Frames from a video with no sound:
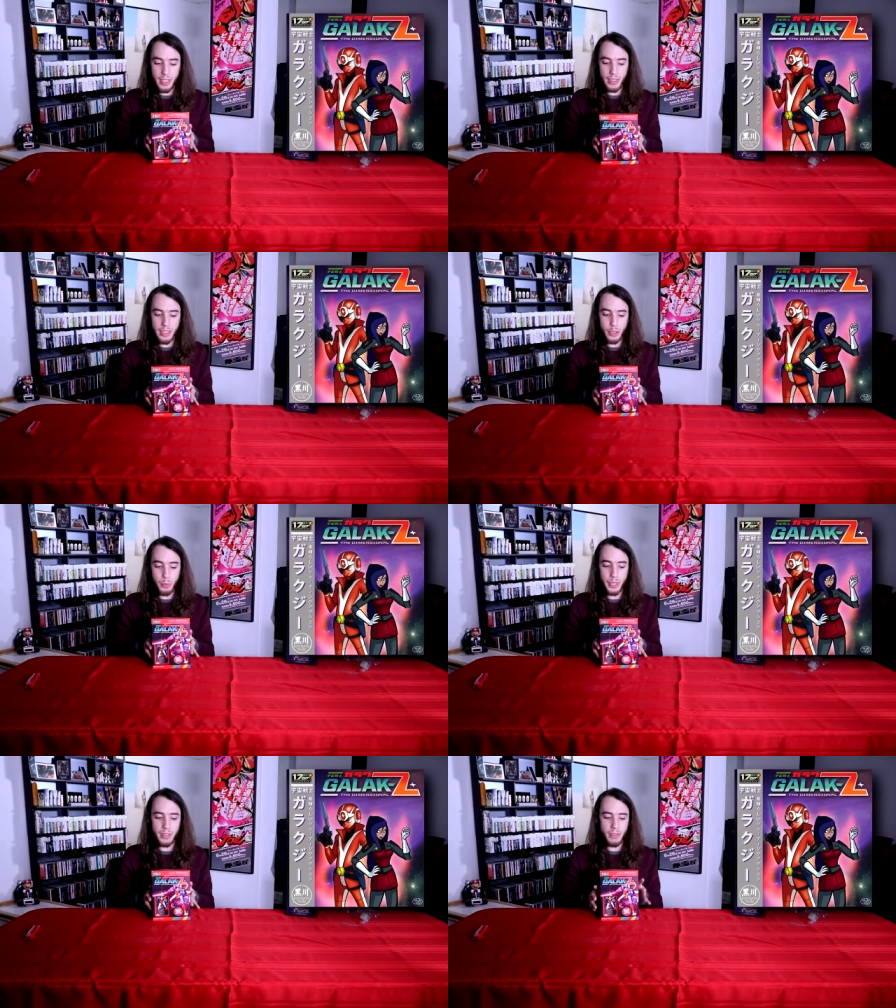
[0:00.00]
a little
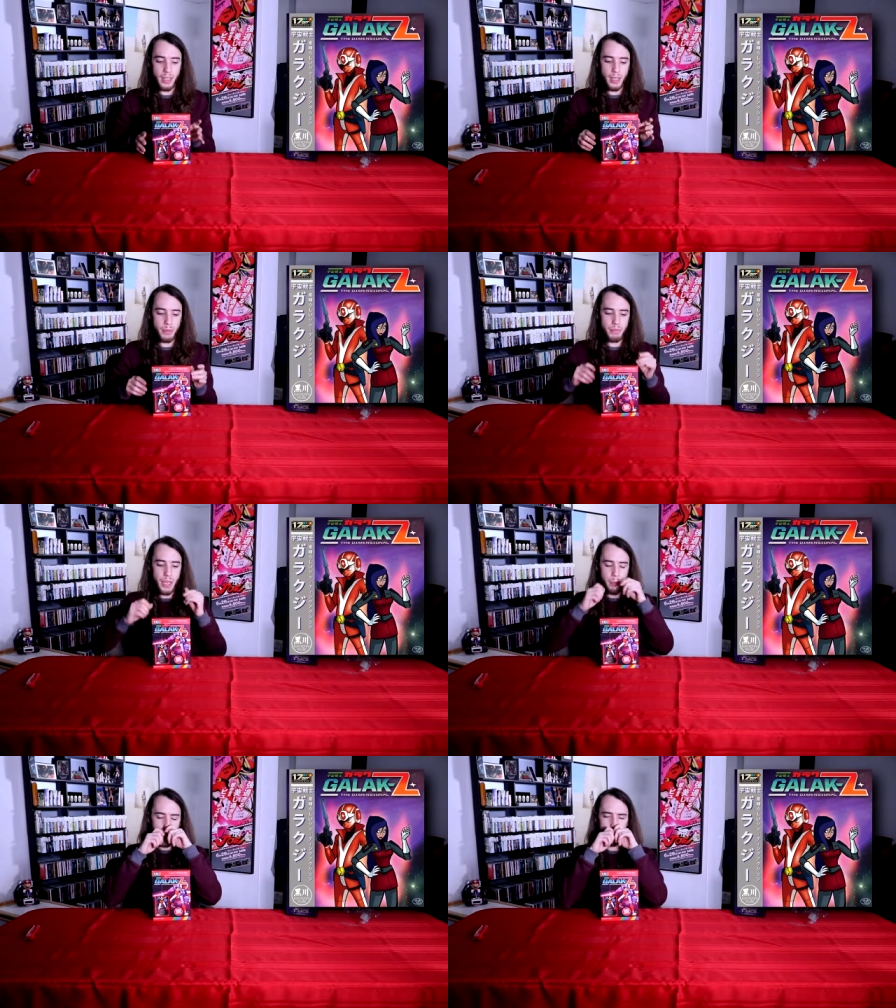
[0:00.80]
bit.
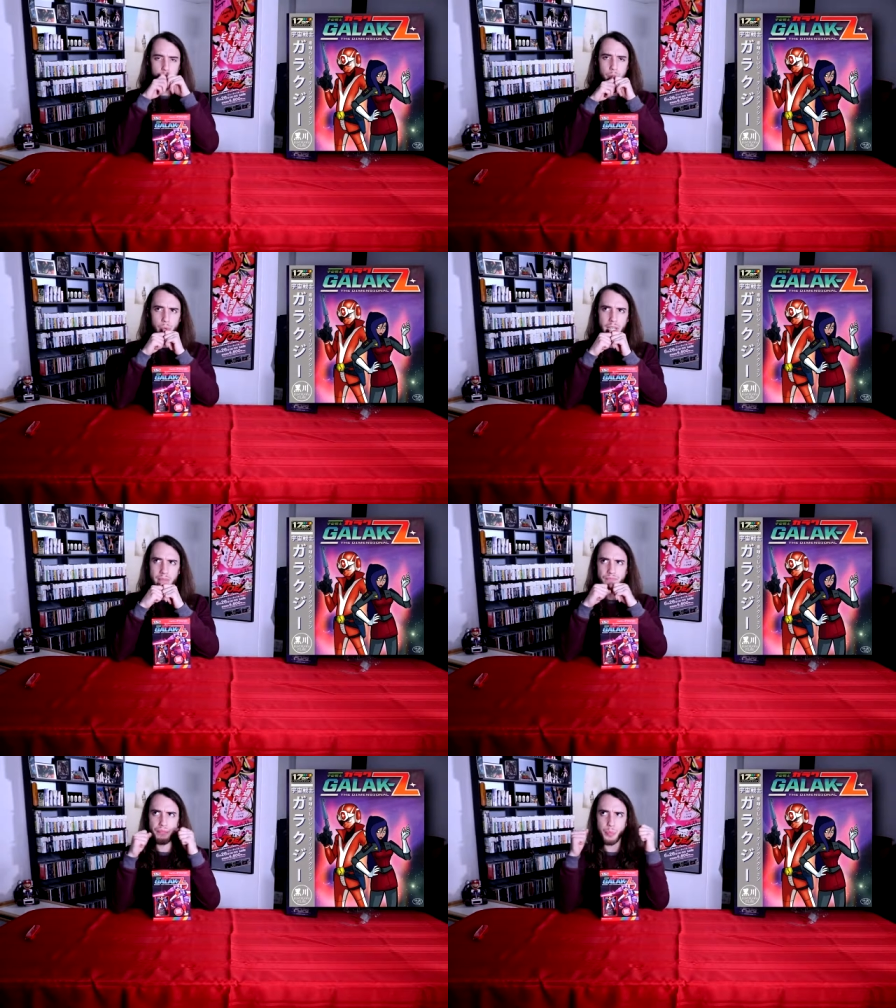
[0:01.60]
I remember
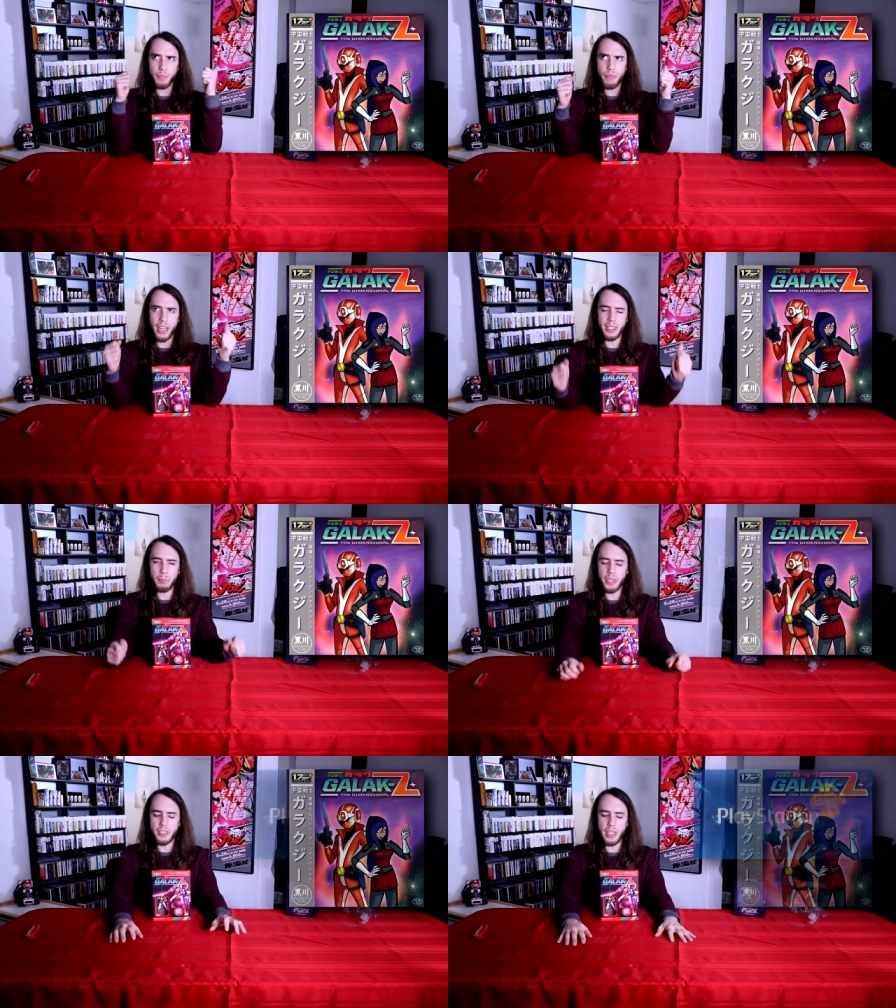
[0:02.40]
when I
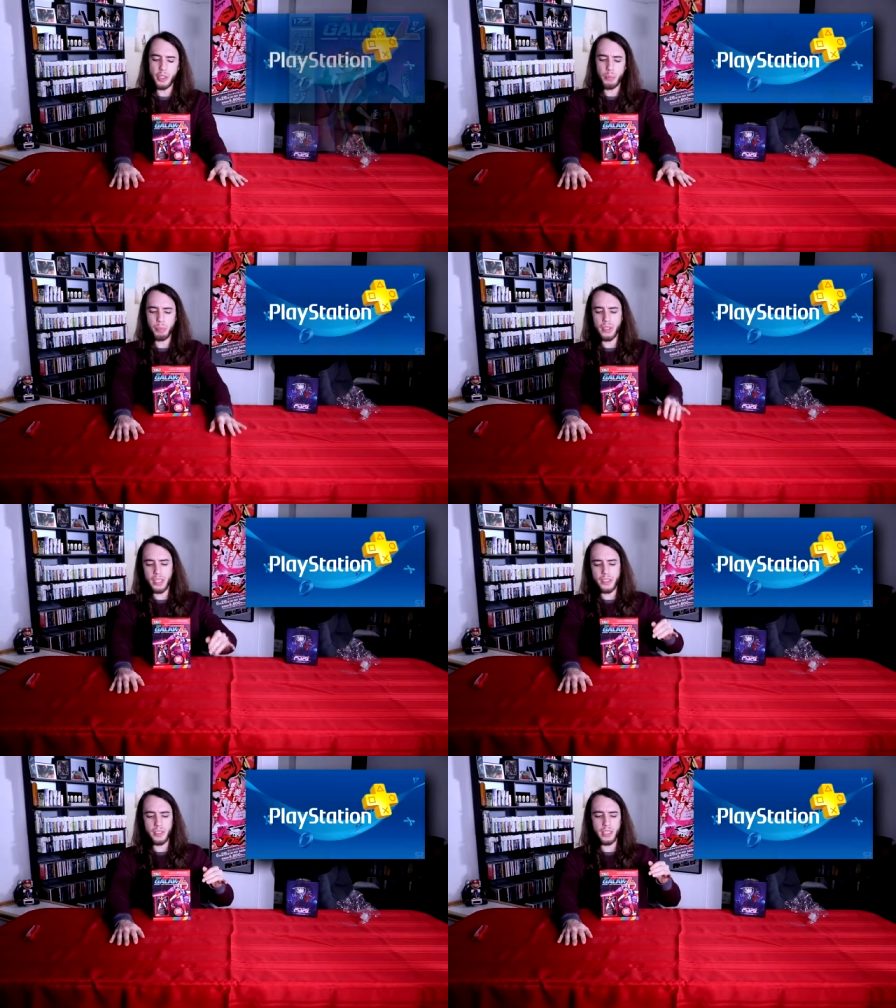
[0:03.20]
think PlayStation
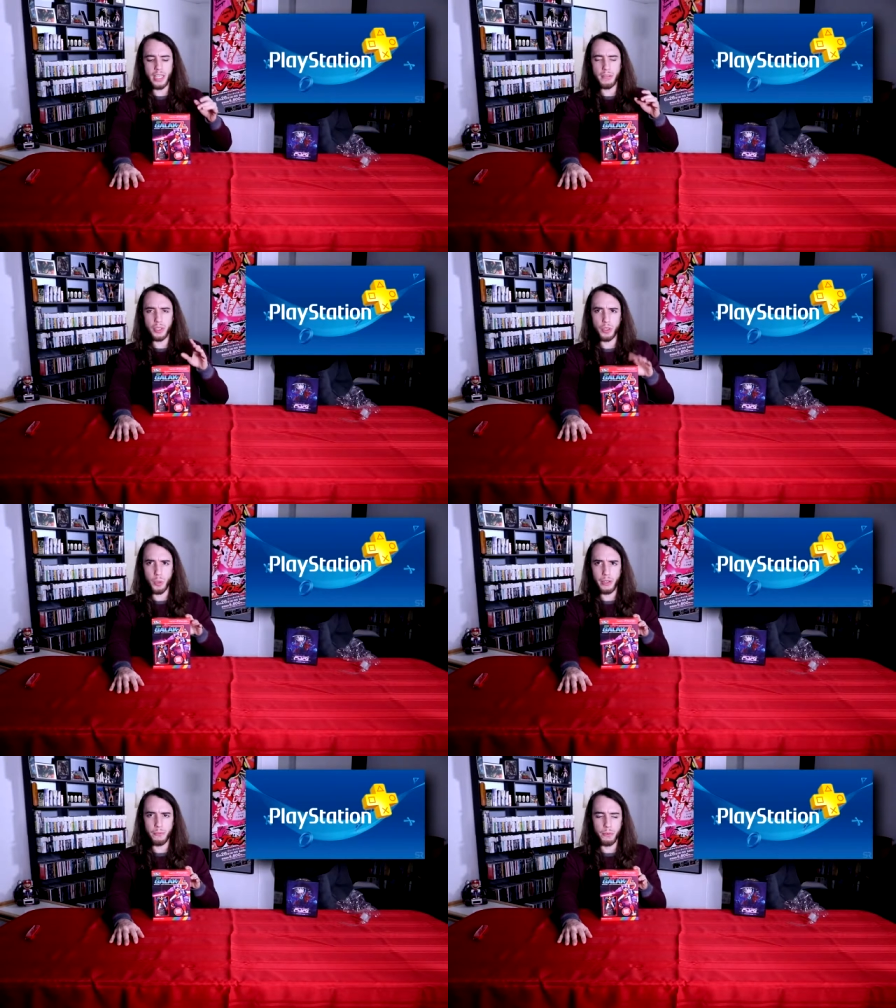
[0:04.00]
Plus gave this
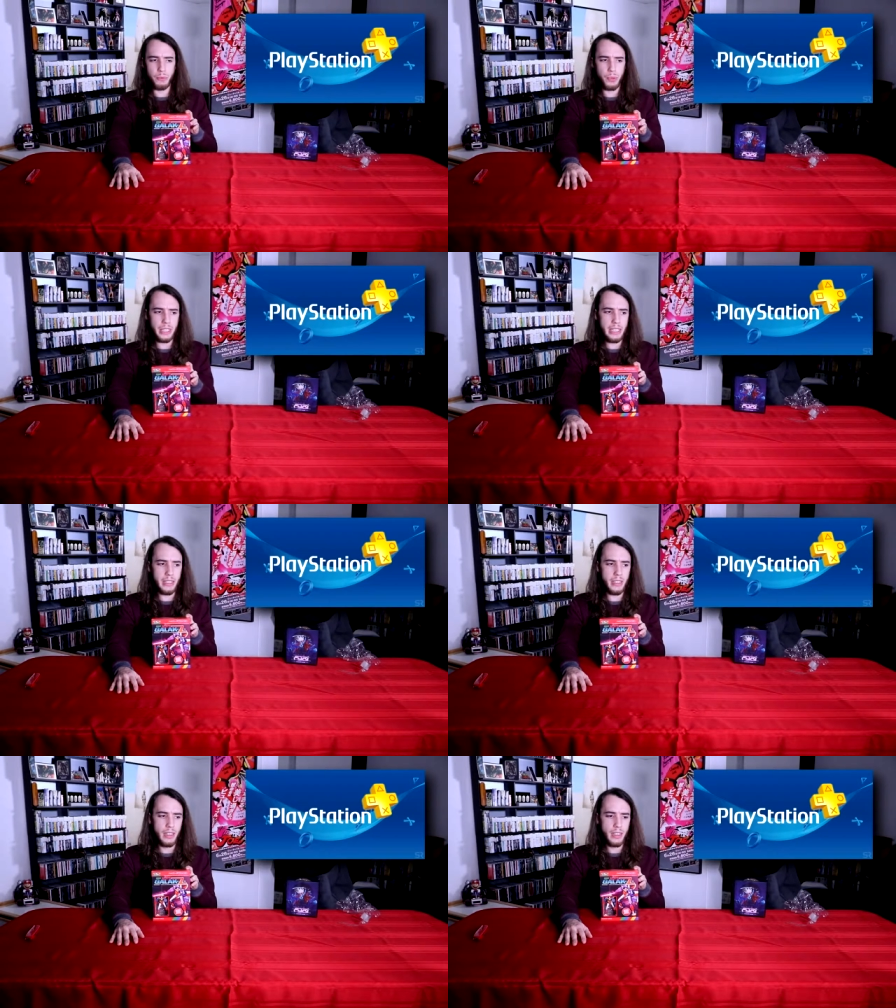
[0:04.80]
away for free
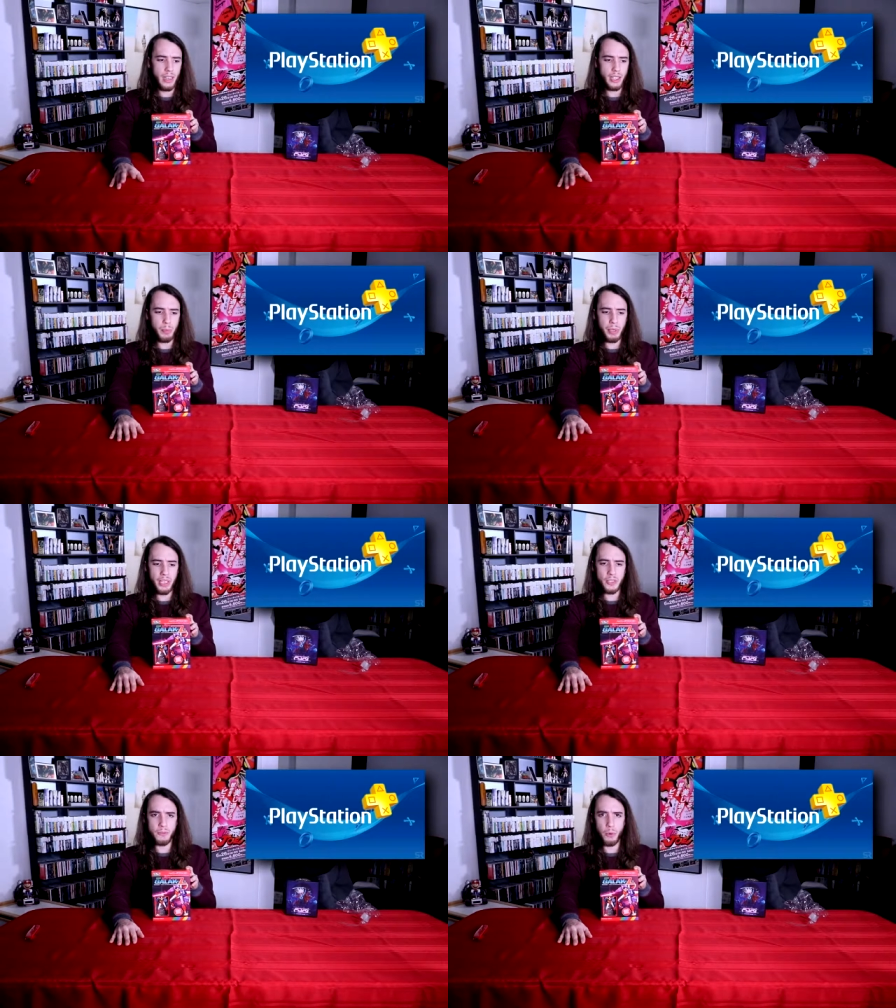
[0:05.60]
on the
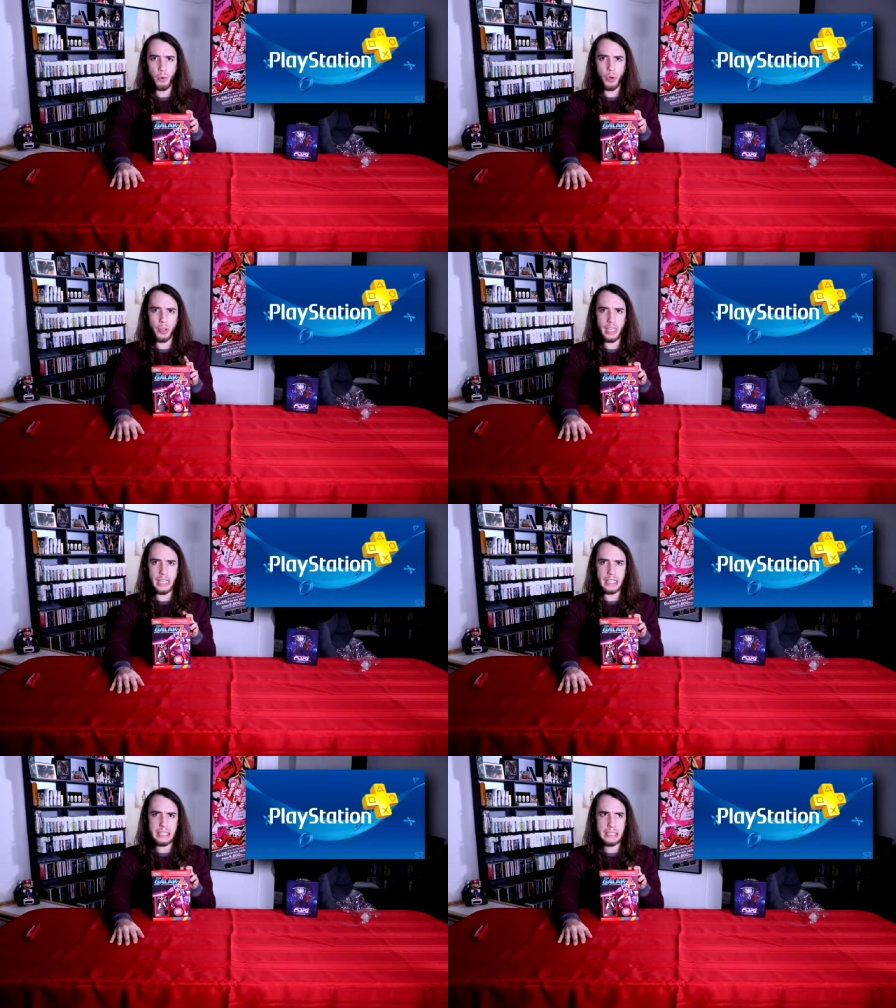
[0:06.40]
PS4
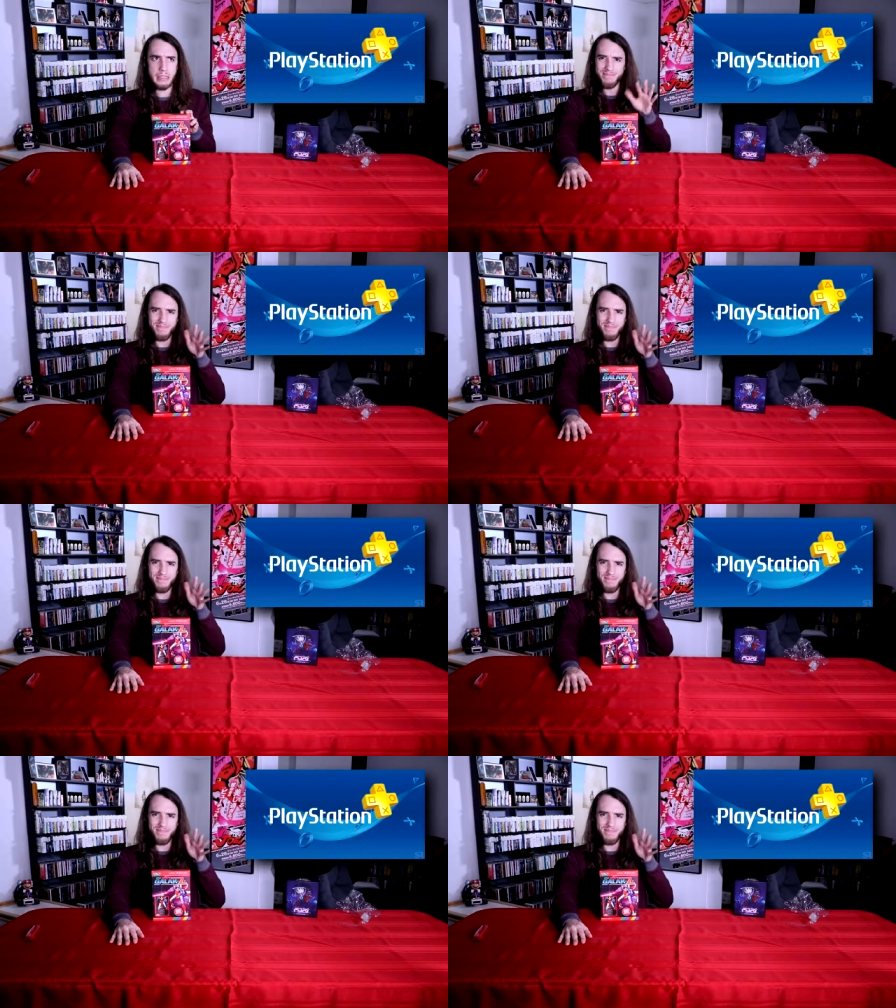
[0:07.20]
in